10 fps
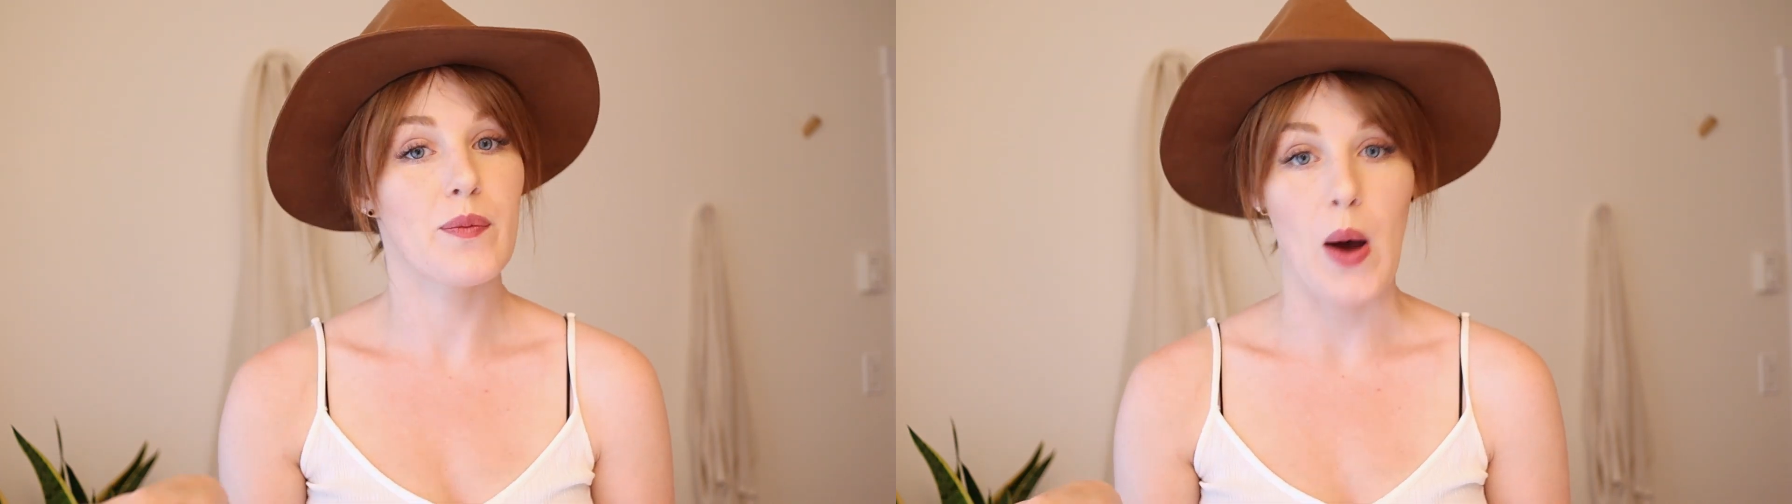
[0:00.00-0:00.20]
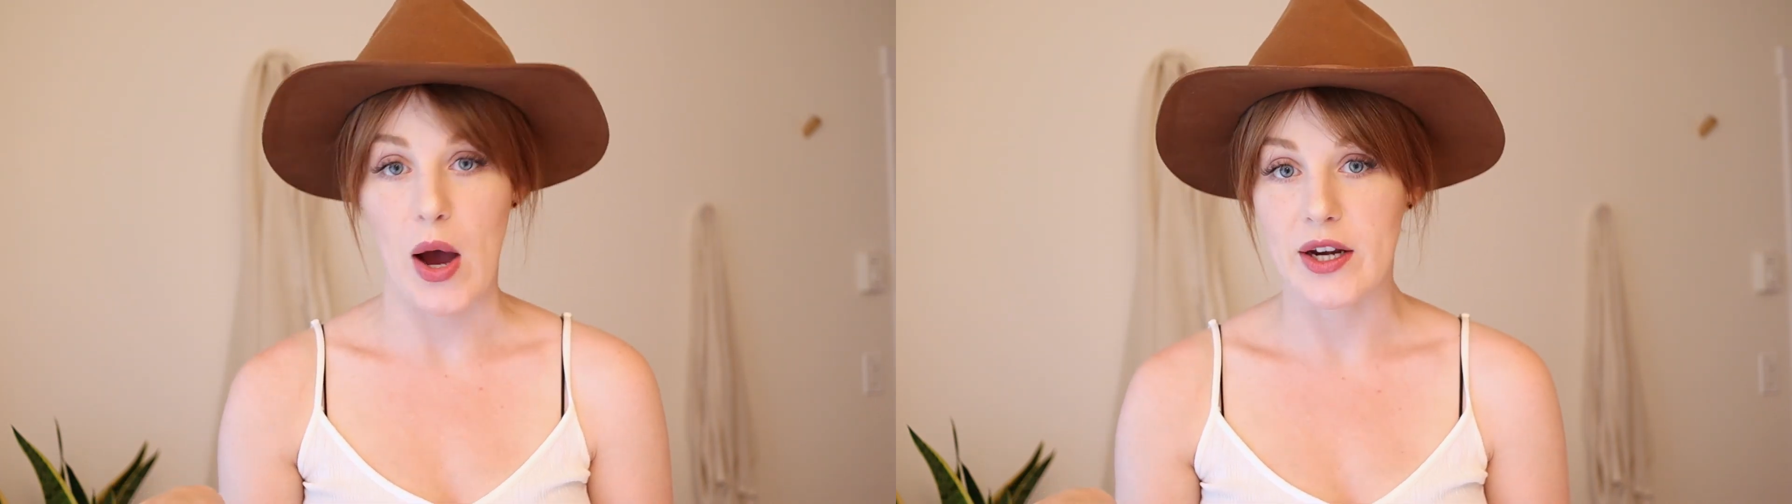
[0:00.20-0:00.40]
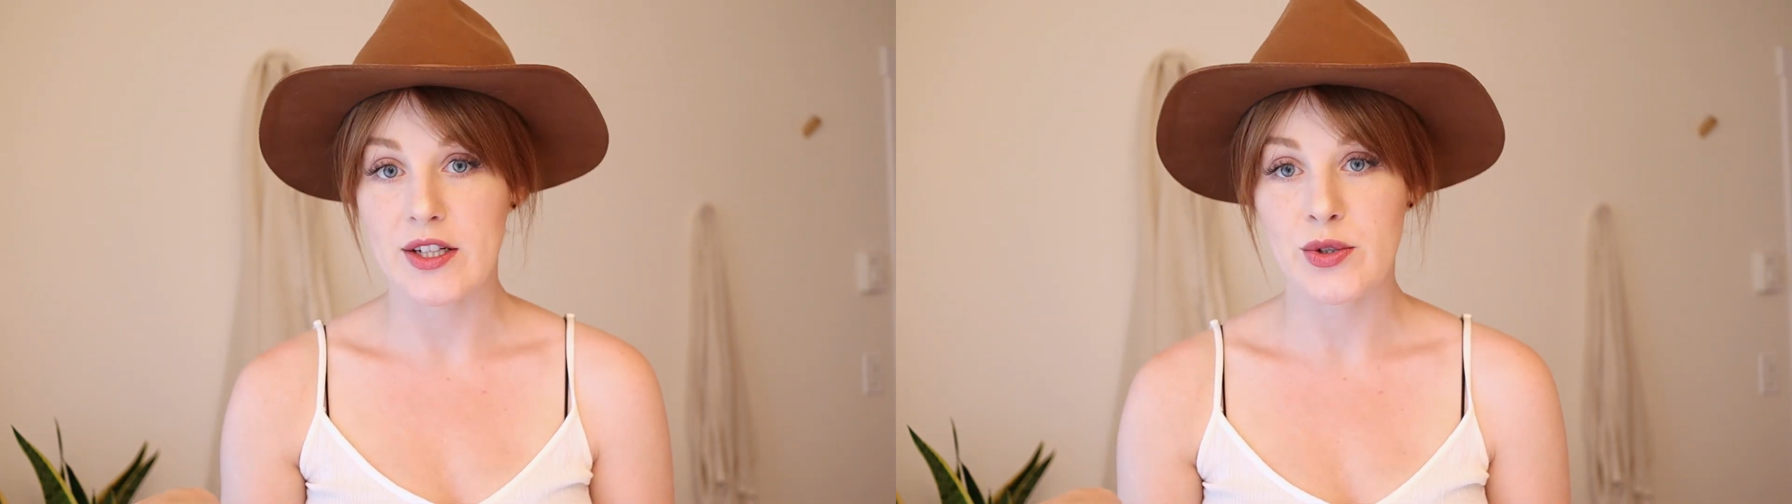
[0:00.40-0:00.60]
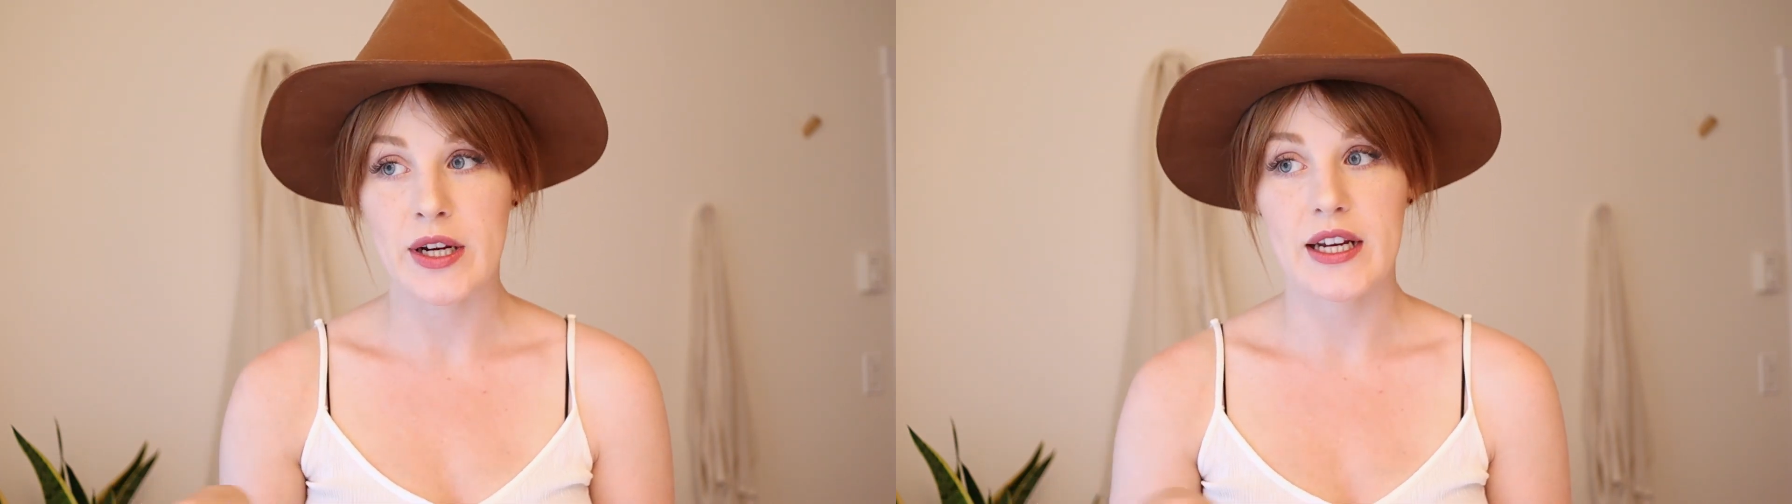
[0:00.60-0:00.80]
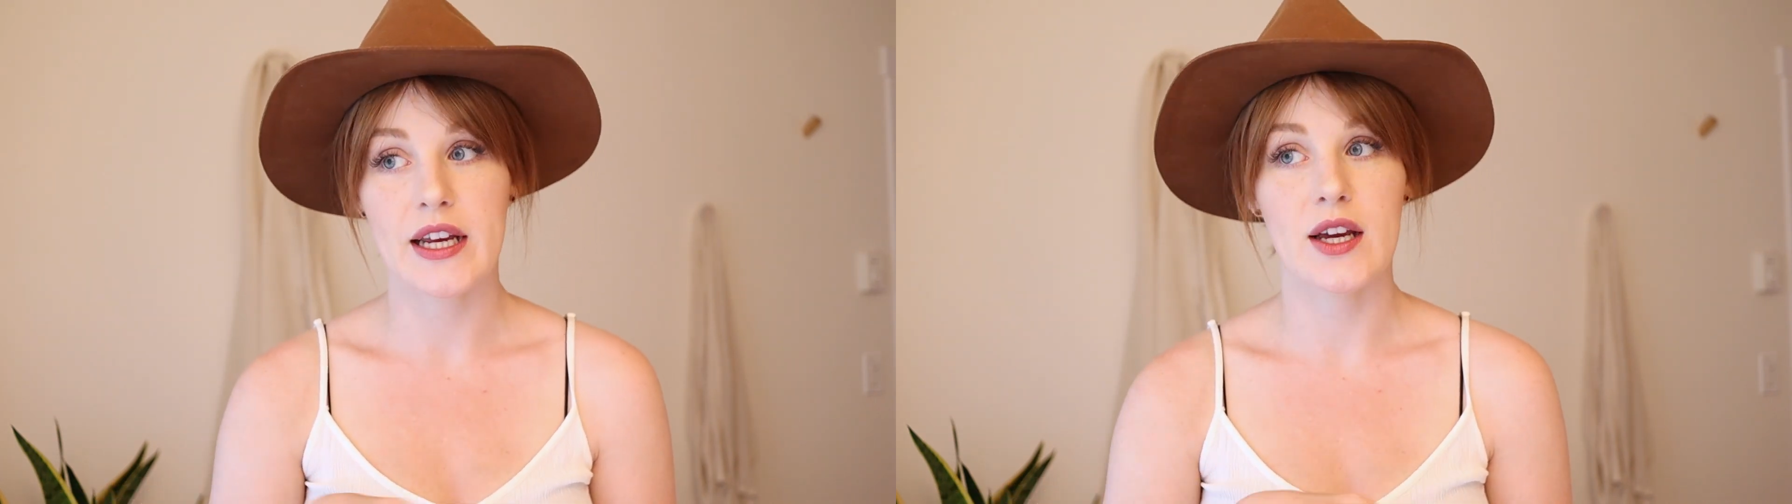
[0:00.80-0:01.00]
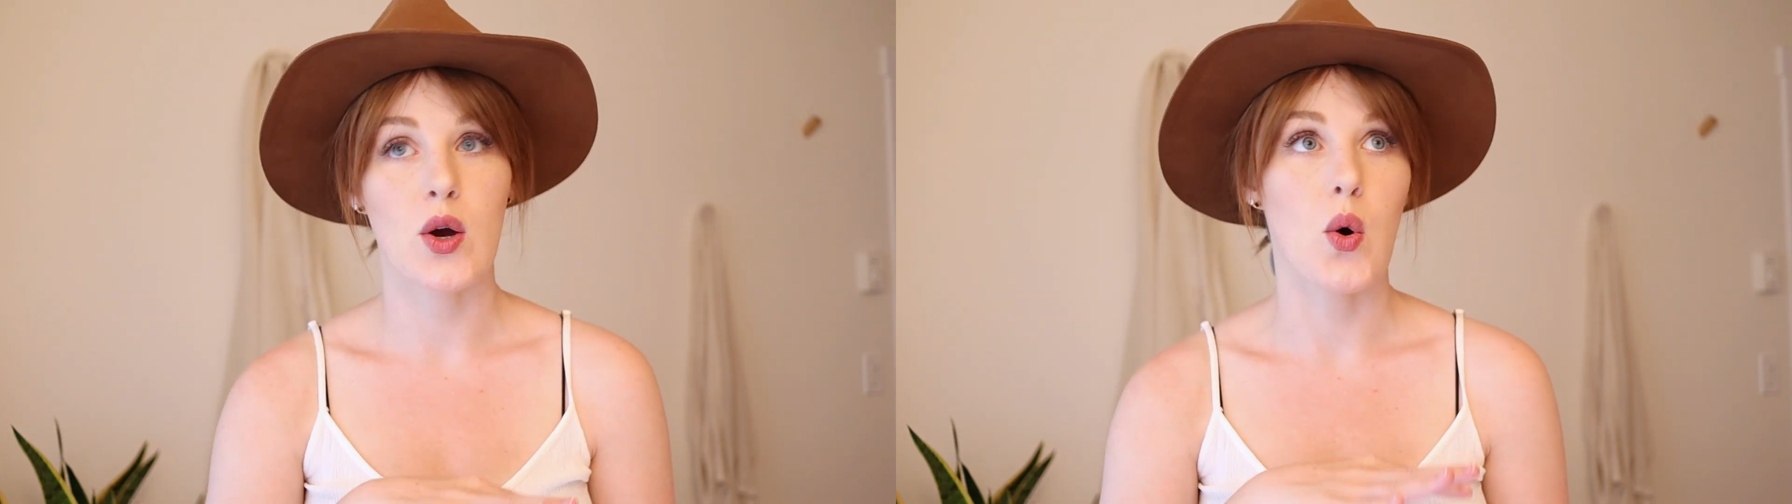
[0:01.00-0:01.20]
potty training